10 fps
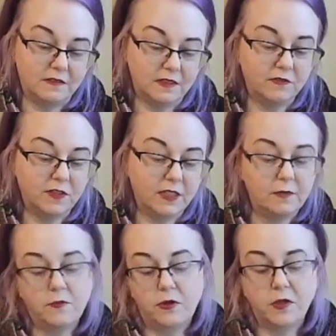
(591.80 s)

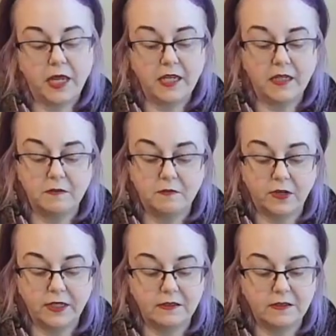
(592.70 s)
lovely brocade
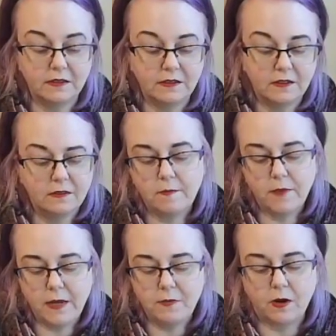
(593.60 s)
print. Not
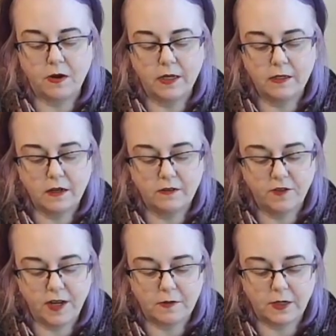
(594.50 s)
paper and not
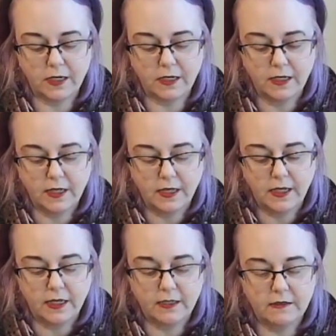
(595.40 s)
fabric.
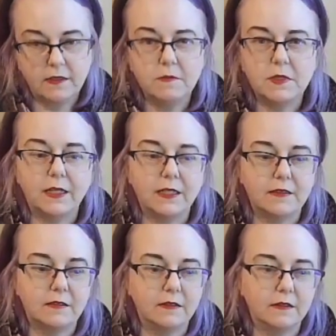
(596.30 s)
It seems like
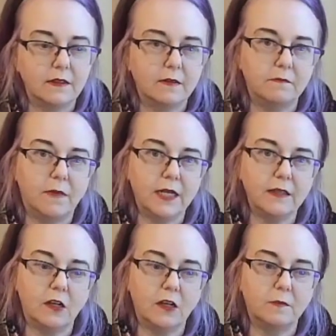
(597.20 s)
it's a
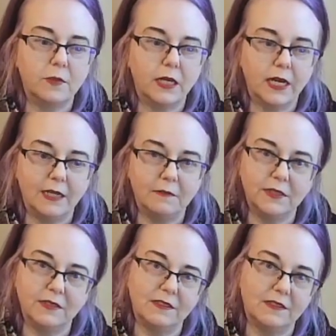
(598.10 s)
mylar,
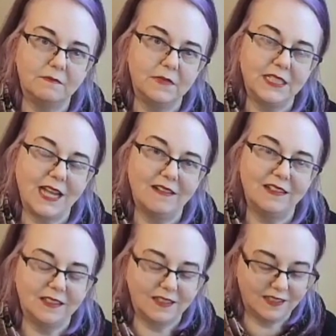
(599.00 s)
perhaps. It's
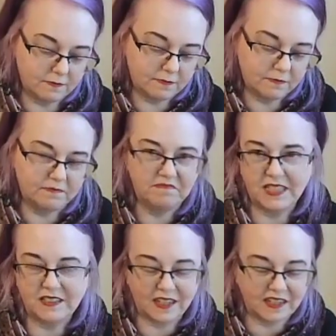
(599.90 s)
metallic.
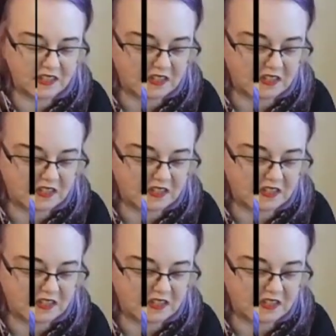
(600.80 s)
That's kind of